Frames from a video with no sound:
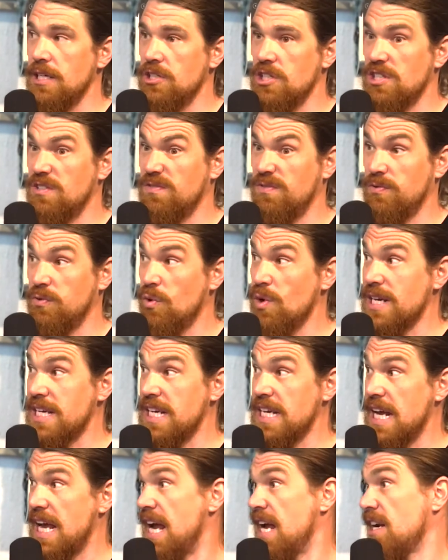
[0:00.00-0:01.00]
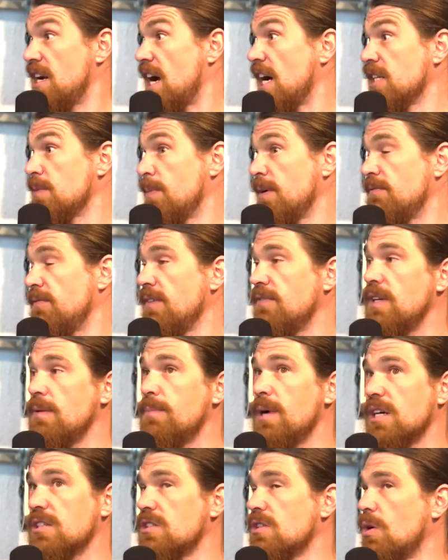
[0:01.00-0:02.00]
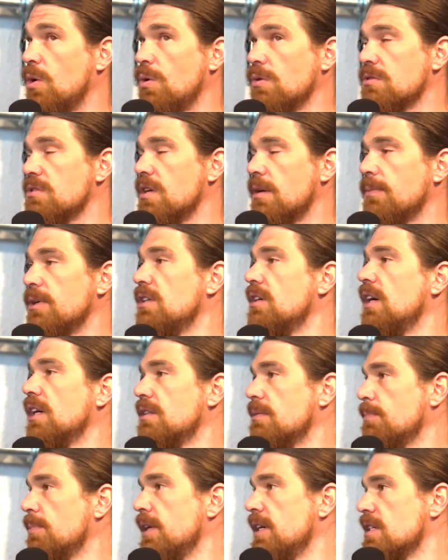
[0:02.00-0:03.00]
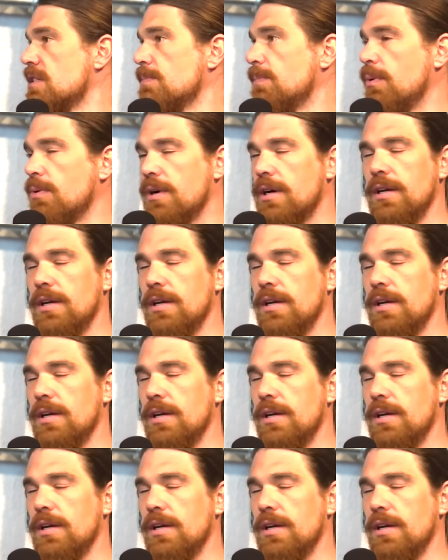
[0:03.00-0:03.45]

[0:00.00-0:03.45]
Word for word: It's free. And I spent $50 in the whole summer. You got to play a sport.